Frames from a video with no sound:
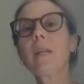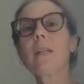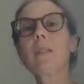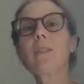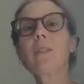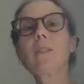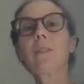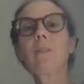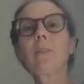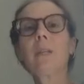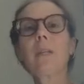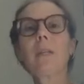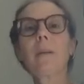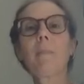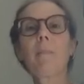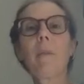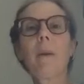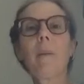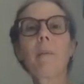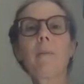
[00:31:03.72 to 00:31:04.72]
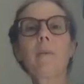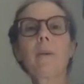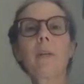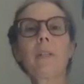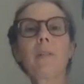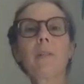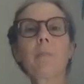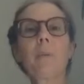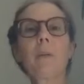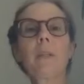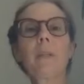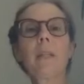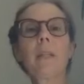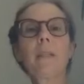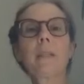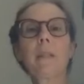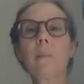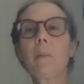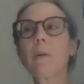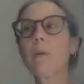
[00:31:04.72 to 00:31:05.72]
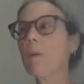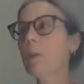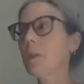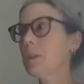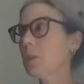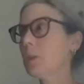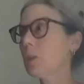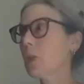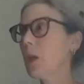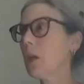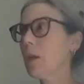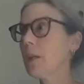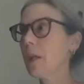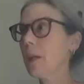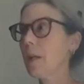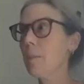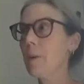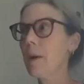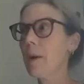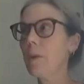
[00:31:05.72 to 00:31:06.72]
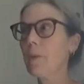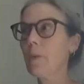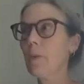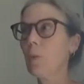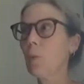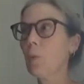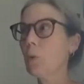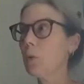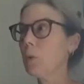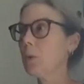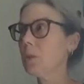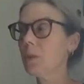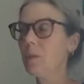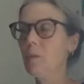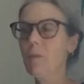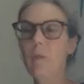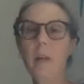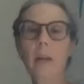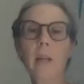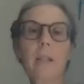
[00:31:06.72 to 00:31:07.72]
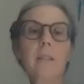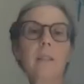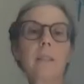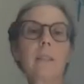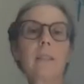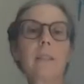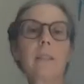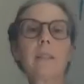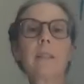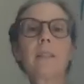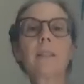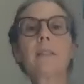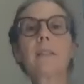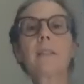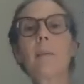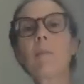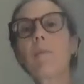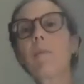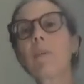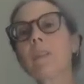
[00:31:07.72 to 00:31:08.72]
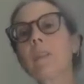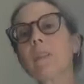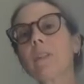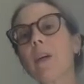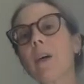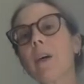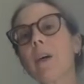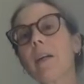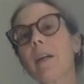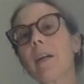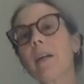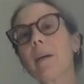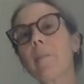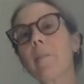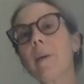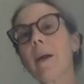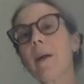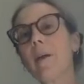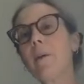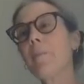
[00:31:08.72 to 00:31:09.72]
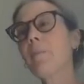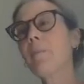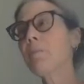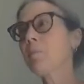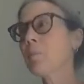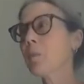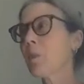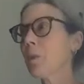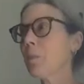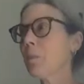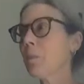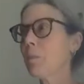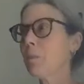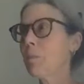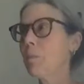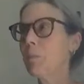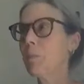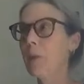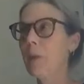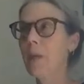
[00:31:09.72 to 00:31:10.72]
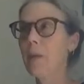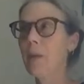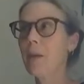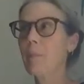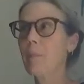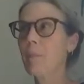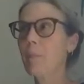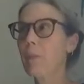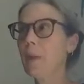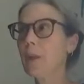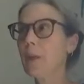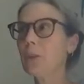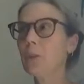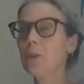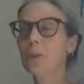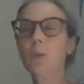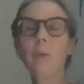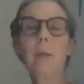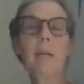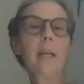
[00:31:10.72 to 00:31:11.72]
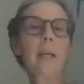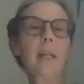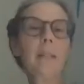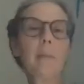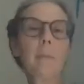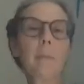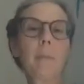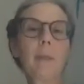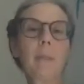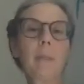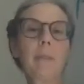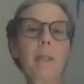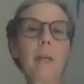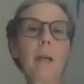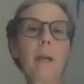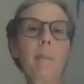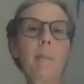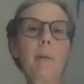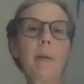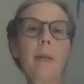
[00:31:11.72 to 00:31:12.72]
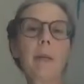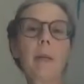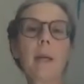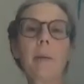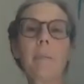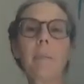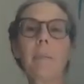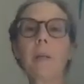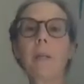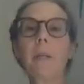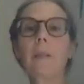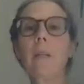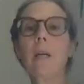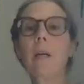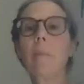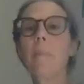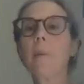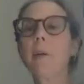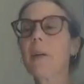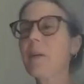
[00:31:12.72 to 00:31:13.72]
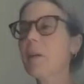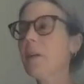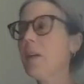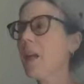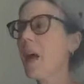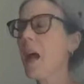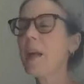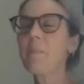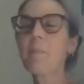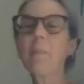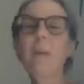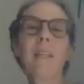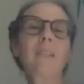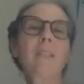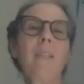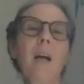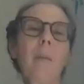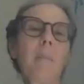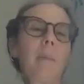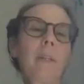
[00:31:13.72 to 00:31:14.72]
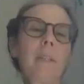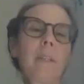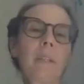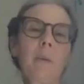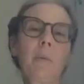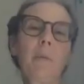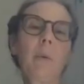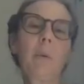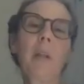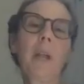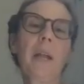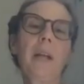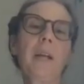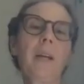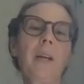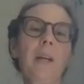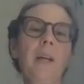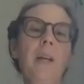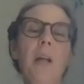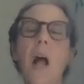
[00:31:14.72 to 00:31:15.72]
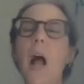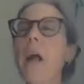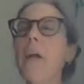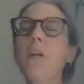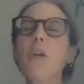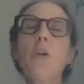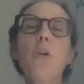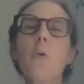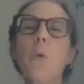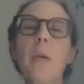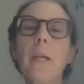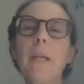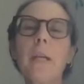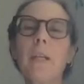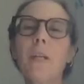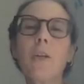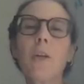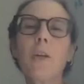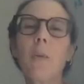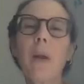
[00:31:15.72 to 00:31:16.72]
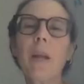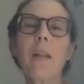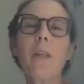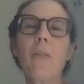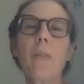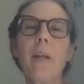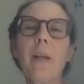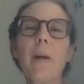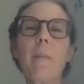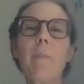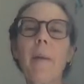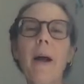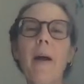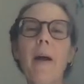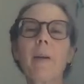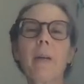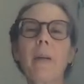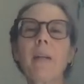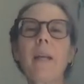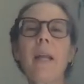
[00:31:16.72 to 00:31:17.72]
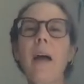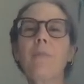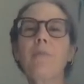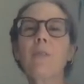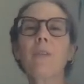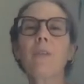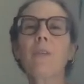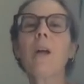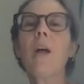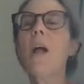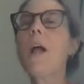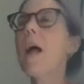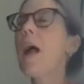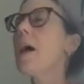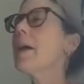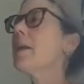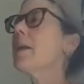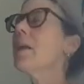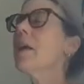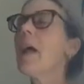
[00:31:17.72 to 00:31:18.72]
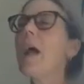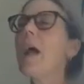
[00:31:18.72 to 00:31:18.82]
history and memories, but then some of it's talking about the world's events, and some of it's talking about big picture. So he got to pick a topic and I'd pick a topic, and then I'd pick topics that were like I knew he didn't know anything about, and he'd have to and